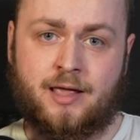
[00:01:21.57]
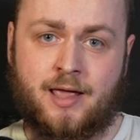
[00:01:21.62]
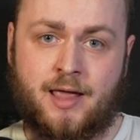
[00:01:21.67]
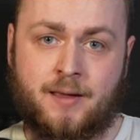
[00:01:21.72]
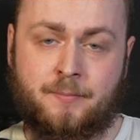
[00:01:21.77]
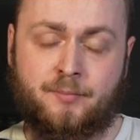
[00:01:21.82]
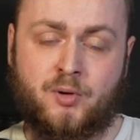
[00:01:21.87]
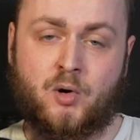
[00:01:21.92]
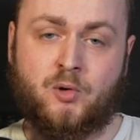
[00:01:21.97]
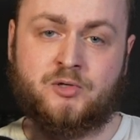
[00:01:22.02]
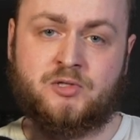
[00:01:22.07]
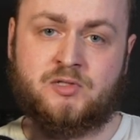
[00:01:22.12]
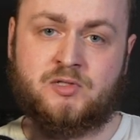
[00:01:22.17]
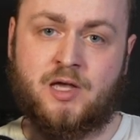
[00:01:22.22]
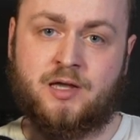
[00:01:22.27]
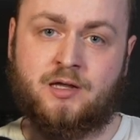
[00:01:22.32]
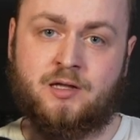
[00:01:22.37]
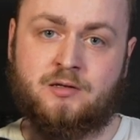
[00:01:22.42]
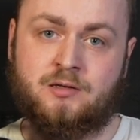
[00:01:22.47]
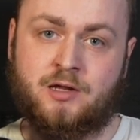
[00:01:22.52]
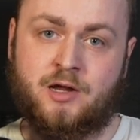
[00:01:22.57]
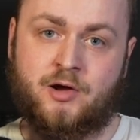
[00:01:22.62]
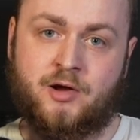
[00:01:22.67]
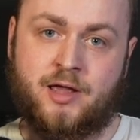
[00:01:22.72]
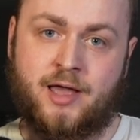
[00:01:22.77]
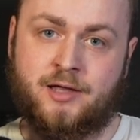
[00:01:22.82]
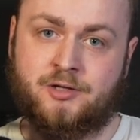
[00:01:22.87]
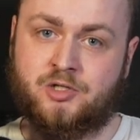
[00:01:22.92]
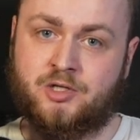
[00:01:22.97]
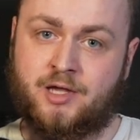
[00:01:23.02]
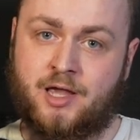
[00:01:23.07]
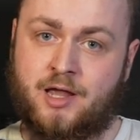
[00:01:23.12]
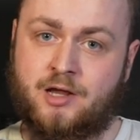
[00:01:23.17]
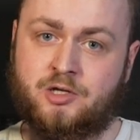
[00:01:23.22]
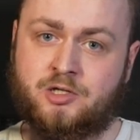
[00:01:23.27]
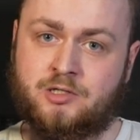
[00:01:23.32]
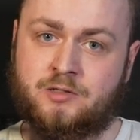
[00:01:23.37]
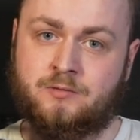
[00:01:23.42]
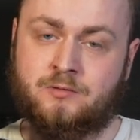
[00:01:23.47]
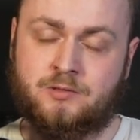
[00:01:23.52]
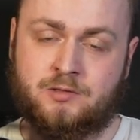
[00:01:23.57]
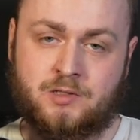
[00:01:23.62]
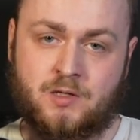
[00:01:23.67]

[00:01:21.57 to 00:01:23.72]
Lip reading: a post-secondary education?